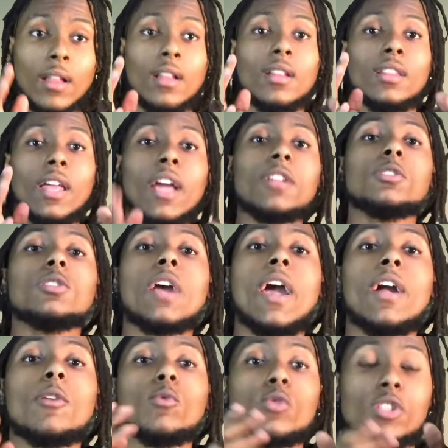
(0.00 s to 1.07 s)
That
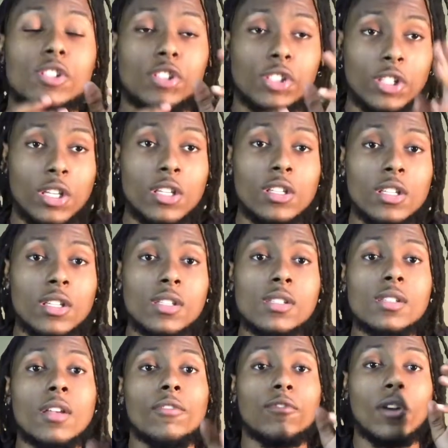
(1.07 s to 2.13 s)
track was
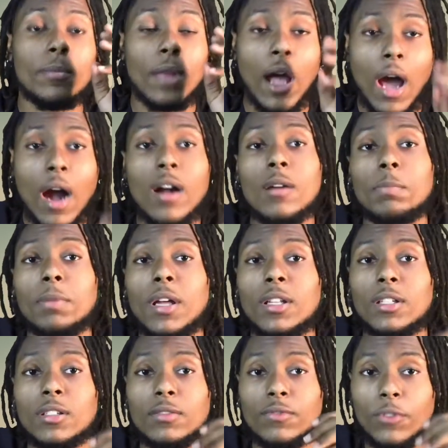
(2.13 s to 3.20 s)
genius, from the
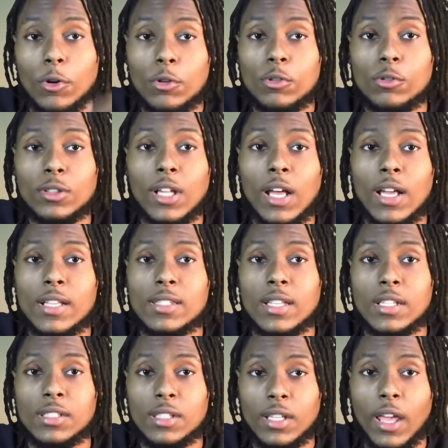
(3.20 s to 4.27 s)
acapella vocal lines
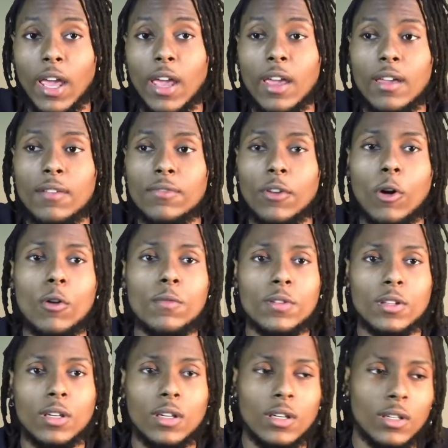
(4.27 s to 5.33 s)
that she gave over
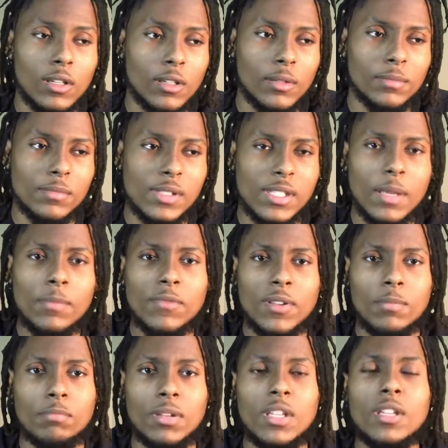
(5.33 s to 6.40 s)
the
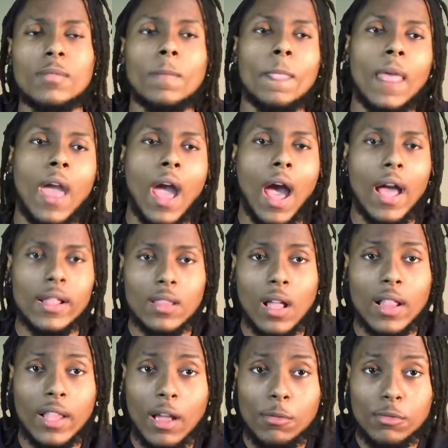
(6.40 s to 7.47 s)
symphonic beat. I
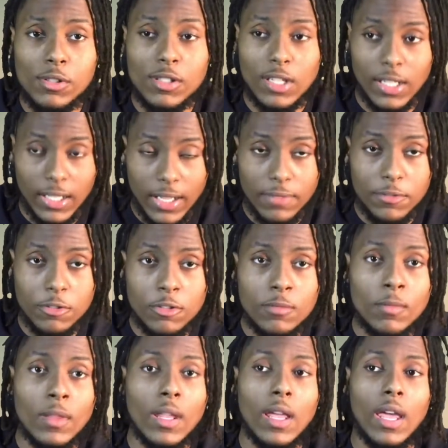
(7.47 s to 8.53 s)
thought that was clever,
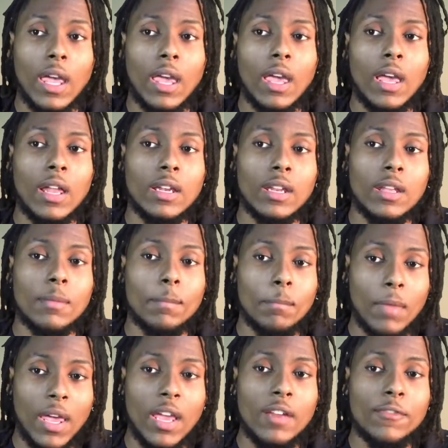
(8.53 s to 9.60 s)
and it
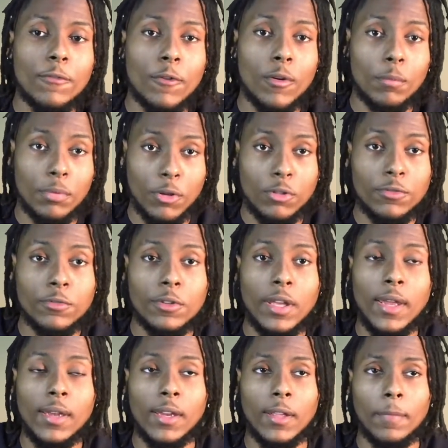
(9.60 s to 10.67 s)
made for a beautiful
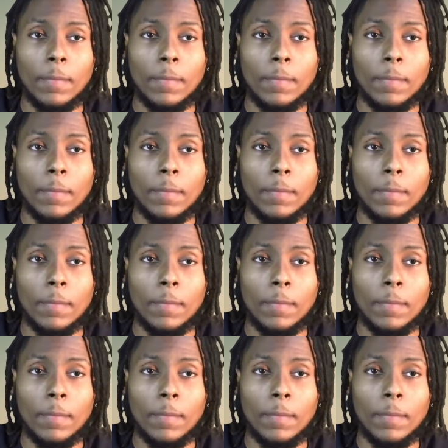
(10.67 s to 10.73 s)
ending.